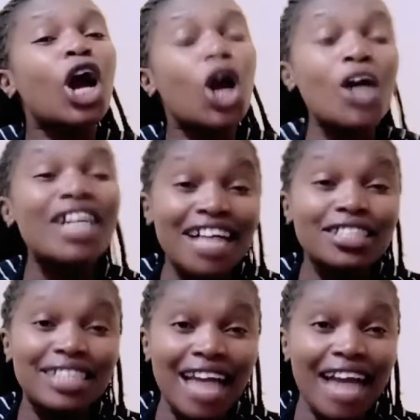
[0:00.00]
God
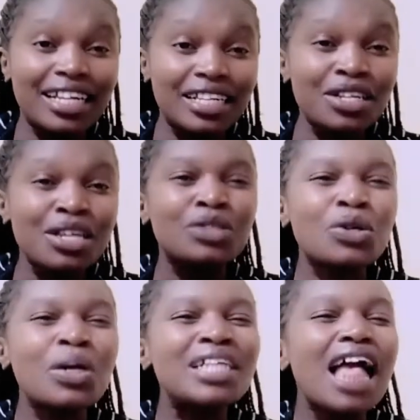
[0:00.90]
has done it.
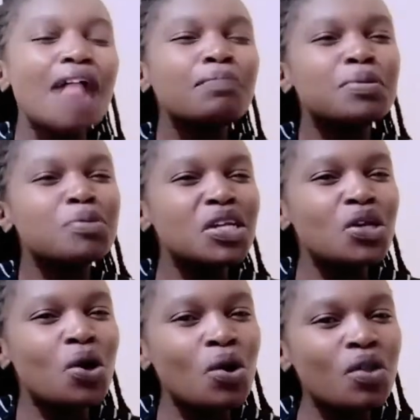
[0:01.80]
So it helps me
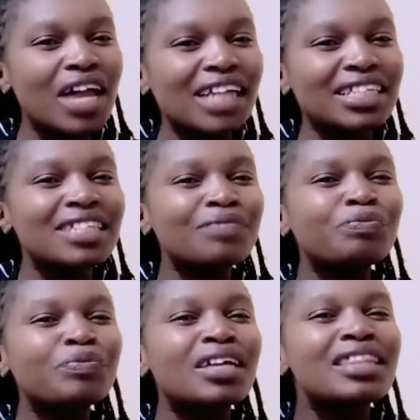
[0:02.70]
know that
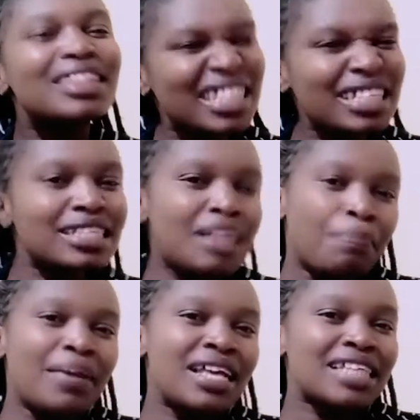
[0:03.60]
this is
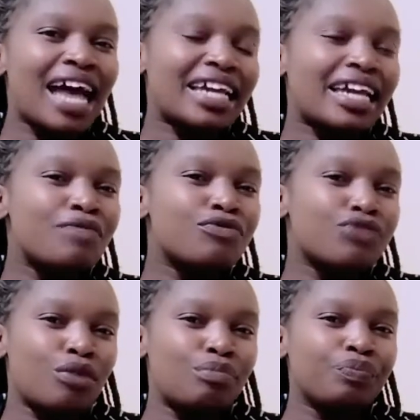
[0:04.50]
the place I came
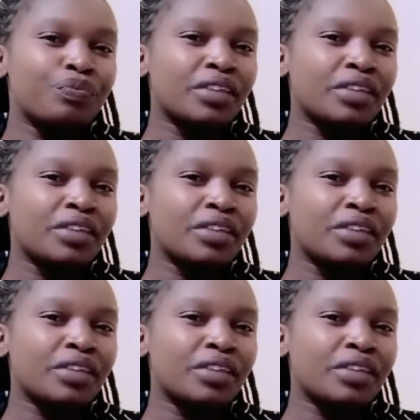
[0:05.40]
from.